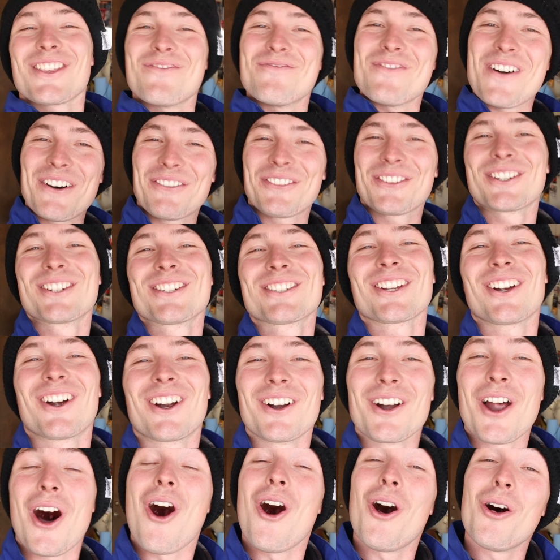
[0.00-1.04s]
the mufflers
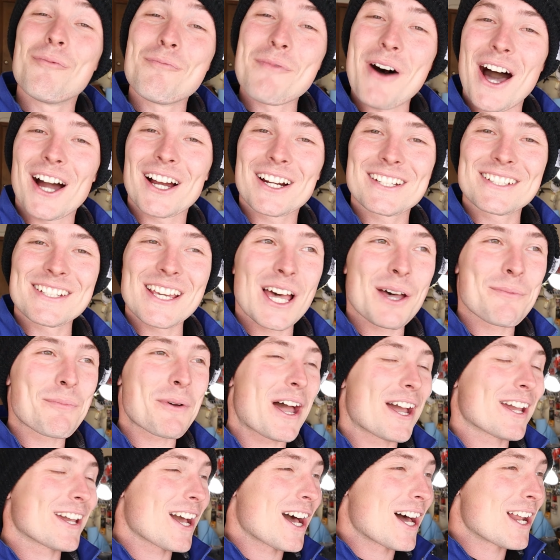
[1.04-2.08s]
are all mocked up.
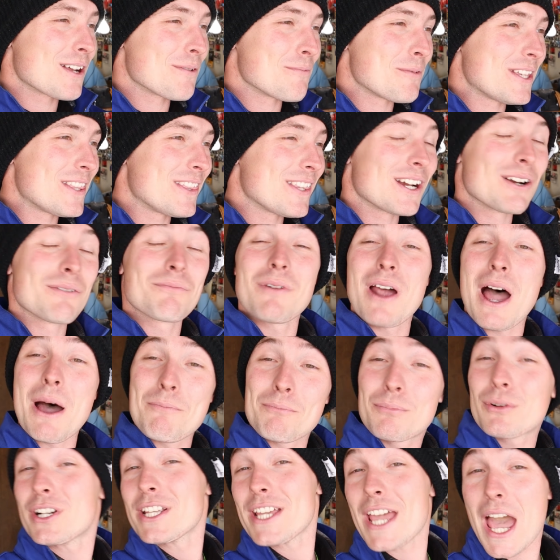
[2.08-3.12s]
I got them in there. I'm
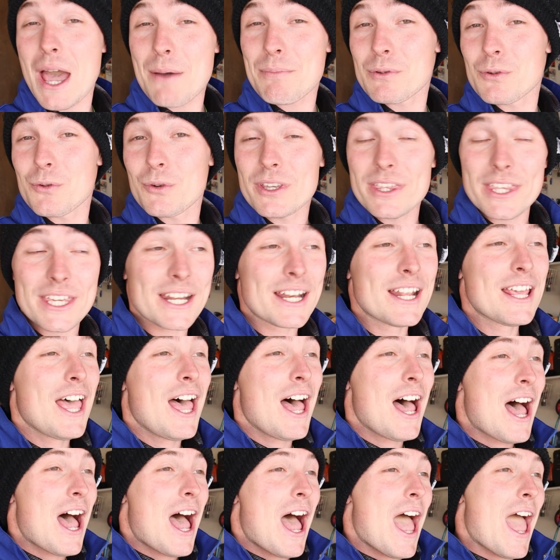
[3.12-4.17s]
pretty happy with it,
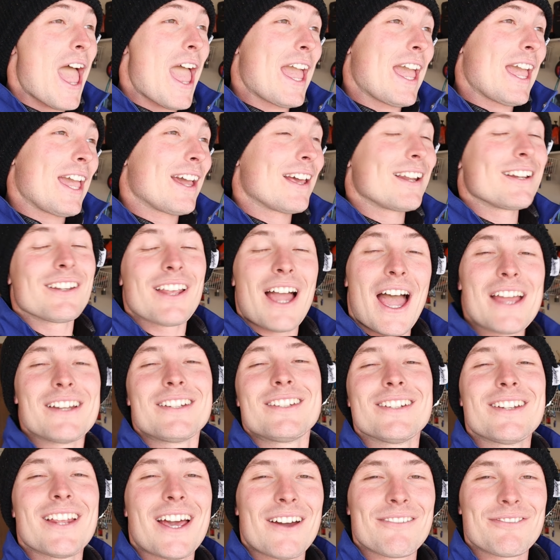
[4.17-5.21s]
and I
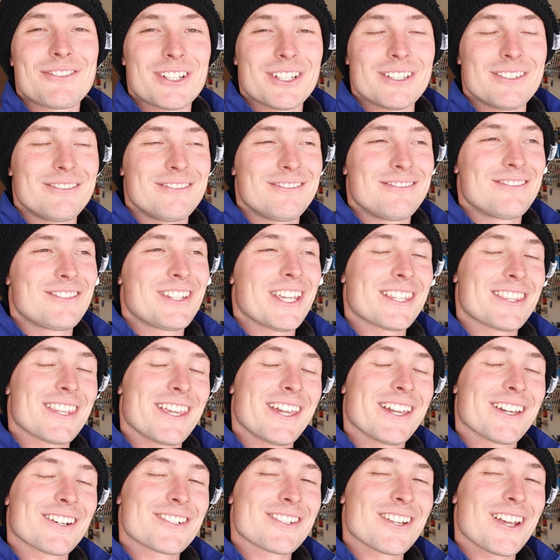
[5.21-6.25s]
did have to take the
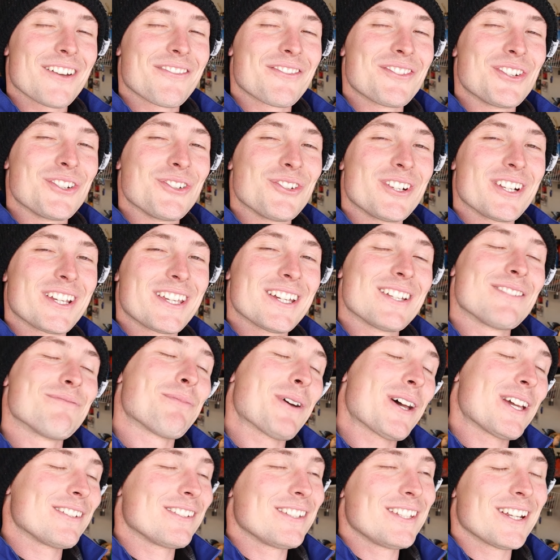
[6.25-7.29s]
hangers off and do it again,
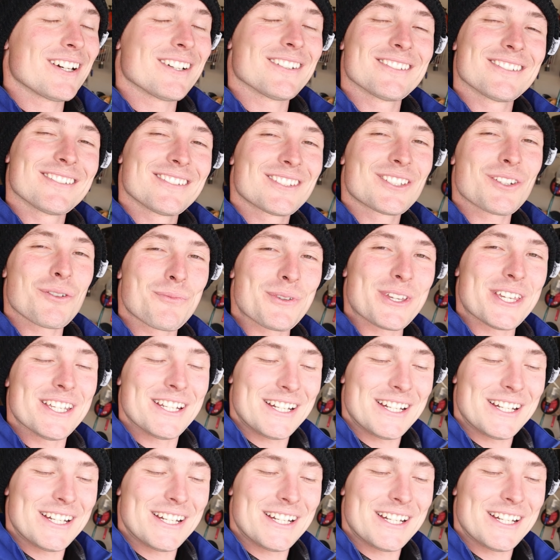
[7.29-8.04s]
but you know, so be